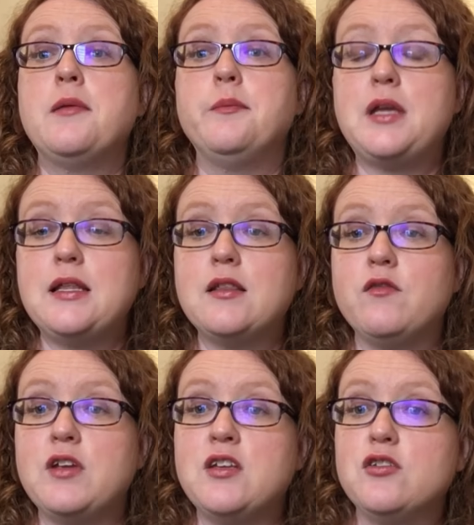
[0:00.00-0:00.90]
meet the
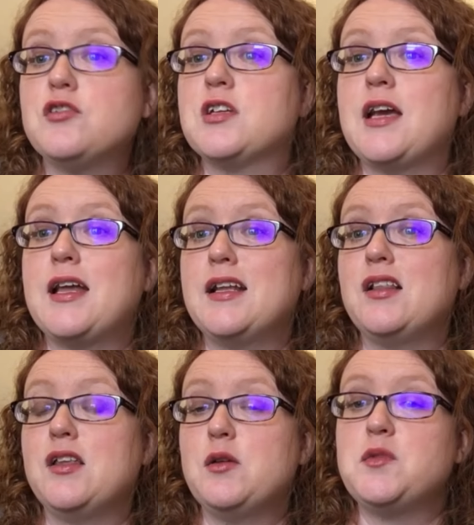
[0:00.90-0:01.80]
vendors and kind
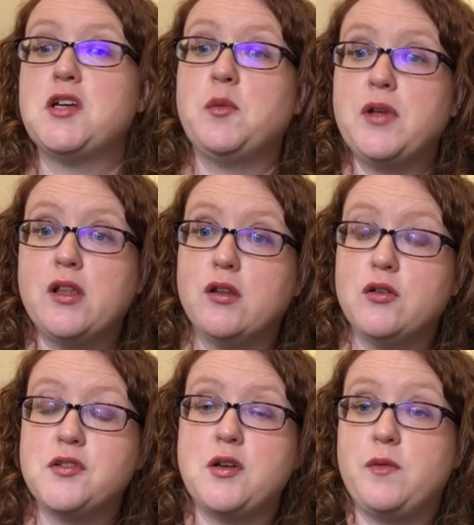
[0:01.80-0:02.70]
of let them tell me a
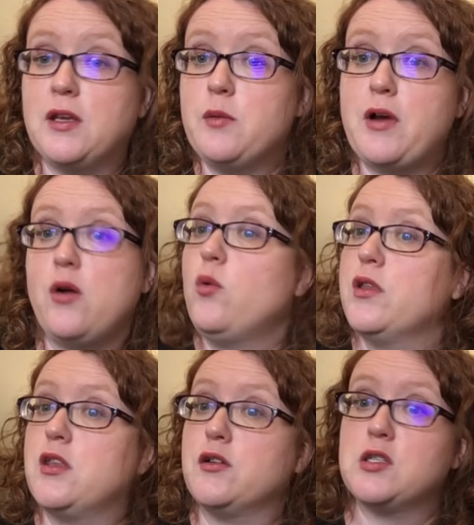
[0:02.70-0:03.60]
little something about
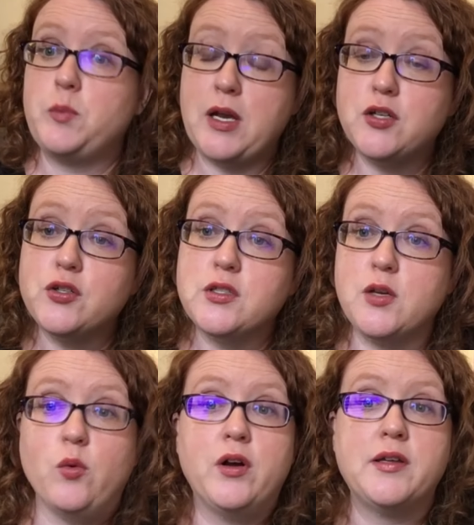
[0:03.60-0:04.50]
what their specialty
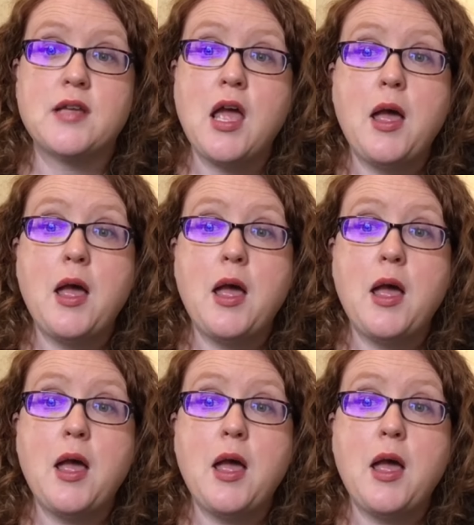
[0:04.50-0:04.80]
was,